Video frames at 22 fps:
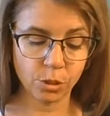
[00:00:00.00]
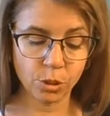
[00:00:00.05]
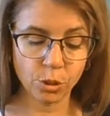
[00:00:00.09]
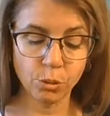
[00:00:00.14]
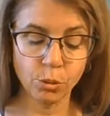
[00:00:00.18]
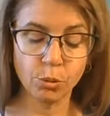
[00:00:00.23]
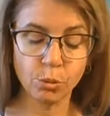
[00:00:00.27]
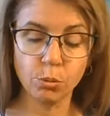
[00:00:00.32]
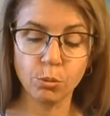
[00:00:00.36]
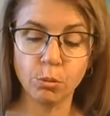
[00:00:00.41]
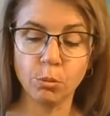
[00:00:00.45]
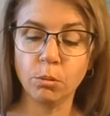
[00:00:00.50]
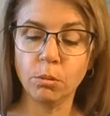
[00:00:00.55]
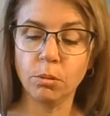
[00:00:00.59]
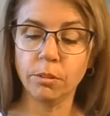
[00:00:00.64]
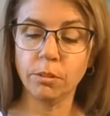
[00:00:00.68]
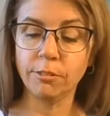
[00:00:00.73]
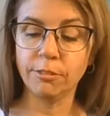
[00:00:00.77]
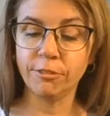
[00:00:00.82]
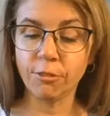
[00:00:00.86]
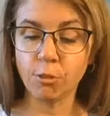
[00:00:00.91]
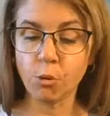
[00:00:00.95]
to
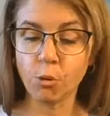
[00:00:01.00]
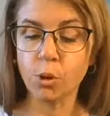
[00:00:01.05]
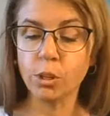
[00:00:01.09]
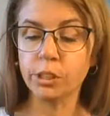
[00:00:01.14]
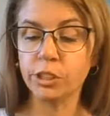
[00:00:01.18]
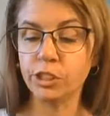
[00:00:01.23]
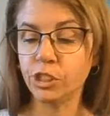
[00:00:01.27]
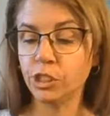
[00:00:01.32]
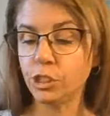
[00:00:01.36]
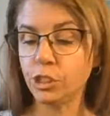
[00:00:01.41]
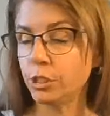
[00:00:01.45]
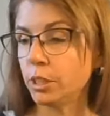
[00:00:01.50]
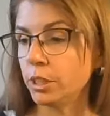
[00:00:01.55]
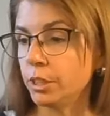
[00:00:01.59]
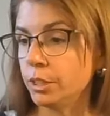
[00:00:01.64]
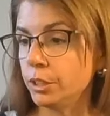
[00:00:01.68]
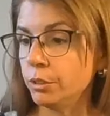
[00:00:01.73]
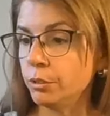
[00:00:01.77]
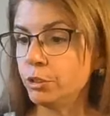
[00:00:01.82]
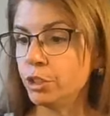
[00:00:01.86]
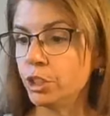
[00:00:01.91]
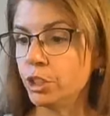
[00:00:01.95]
forge a
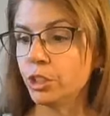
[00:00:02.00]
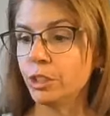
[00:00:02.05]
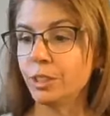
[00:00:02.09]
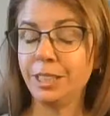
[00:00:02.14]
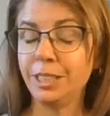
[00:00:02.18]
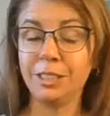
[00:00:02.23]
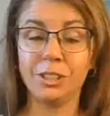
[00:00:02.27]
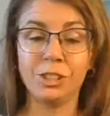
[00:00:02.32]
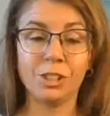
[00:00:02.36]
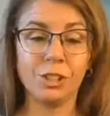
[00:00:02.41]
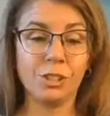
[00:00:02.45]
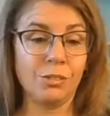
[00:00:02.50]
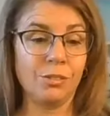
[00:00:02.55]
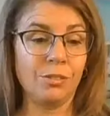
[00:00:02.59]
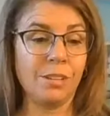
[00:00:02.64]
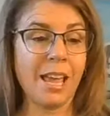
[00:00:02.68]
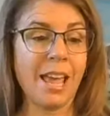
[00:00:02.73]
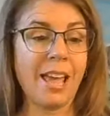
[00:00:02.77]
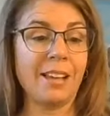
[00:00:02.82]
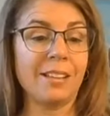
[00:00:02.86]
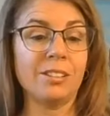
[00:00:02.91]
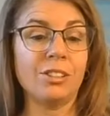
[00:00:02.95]
new journey to
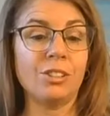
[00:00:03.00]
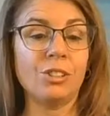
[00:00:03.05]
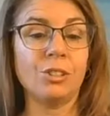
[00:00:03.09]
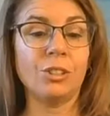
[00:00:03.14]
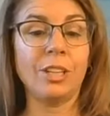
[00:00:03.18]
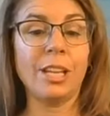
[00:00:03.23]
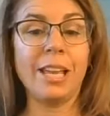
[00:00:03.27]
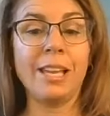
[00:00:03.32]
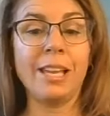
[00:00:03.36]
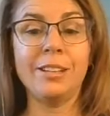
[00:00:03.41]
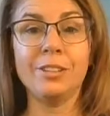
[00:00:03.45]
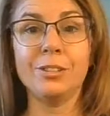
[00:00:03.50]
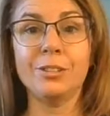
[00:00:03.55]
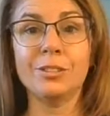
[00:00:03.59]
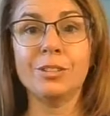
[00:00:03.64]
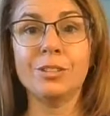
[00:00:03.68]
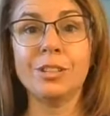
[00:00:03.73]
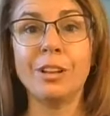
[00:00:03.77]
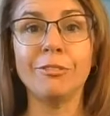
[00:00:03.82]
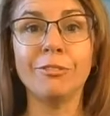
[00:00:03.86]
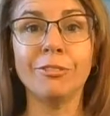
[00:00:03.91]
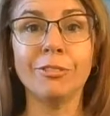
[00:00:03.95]
extricate
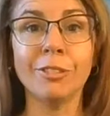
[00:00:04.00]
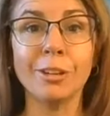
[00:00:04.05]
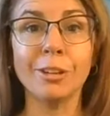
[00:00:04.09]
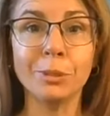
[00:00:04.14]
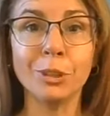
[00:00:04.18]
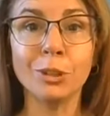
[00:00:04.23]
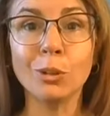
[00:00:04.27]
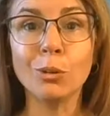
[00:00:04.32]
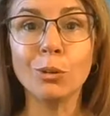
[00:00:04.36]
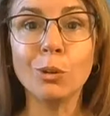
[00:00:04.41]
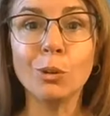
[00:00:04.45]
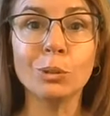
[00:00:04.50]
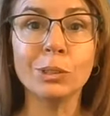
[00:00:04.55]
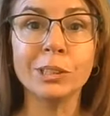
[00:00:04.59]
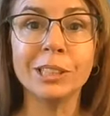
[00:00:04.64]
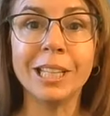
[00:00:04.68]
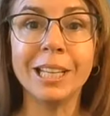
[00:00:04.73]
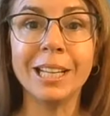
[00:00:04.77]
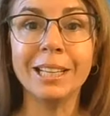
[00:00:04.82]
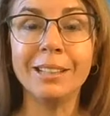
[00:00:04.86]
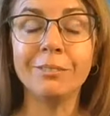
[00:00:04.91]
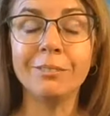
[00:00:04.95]
yourself from your old
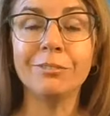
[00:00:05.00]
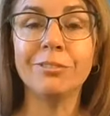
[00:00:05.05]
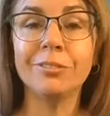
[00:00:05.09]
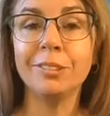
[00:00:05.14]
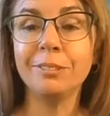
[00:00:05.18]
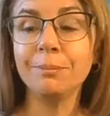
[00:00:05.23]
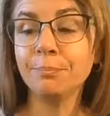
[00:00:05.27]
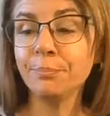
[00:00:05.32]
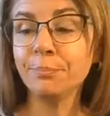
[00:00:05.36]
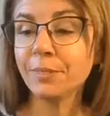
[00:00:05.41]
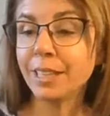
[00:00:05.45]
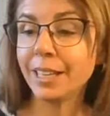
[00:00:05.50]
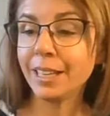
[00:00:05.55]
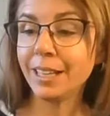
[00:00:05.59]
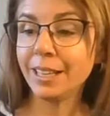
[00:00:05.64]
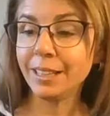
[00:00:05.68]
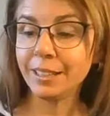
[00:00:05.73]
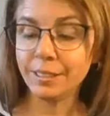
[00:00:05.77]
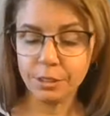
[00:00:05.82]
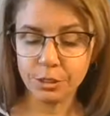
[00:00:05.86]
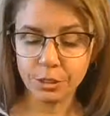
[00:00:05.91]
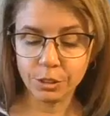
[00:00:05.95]
life
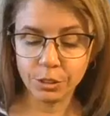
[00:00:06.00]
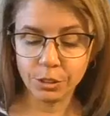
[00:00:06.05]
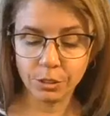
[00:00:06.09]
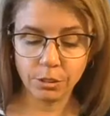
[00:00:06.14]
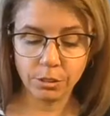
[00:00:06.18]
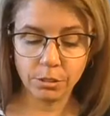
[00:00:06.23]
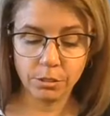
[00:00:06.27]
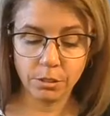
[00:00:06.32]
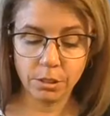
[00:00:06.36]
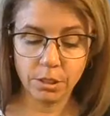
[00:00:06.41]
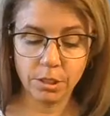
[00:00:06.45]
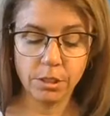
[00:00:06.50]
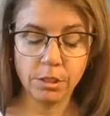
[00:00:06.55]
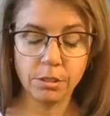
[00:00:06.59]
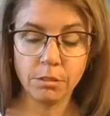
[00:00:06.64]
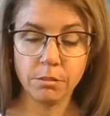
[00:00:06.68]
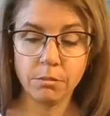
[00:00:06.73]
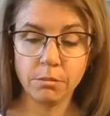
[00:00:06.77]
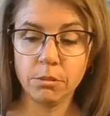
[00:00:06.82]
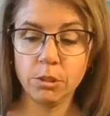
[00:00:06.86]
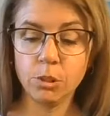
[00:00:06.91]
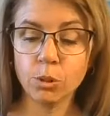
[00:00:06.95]
and
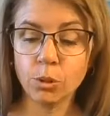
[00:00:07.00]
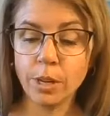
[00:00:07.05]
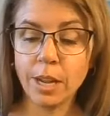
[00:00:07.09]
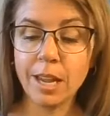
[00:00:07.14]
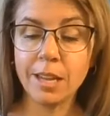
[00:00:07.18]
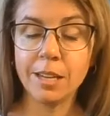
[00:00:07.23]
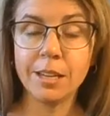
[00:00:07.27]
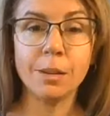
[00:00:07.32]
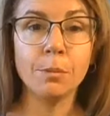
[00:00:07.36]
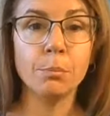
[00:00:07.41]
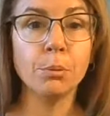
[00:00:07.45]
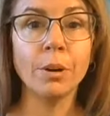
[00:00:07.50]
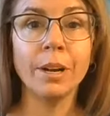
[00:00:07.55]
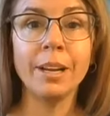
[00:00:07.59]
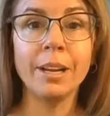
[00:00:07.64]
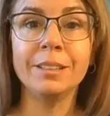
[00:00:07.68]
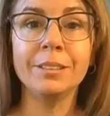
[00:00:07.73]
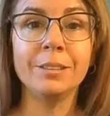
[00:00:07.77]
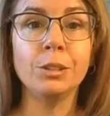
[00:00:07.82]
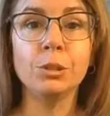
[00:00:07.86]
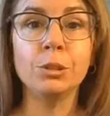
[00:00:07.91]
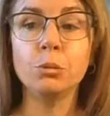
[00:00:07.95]
create a
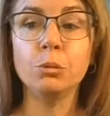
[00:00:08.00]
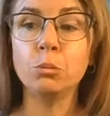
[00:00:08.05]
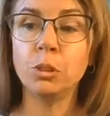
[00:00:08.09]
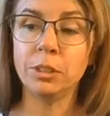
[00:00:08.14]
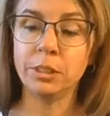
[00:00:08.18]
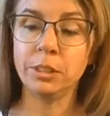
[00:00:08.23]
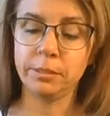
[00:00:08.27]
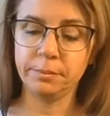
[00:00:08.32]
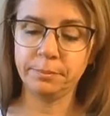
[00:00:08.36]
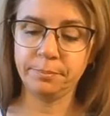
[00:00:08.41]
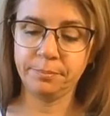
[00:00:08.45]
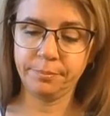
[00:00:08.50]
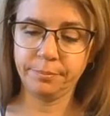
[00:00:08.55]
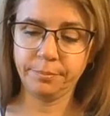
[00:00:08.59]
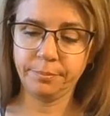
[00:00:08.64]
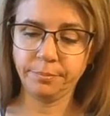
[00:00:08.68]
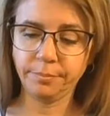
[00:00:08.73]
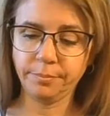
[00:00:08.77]
brand new one.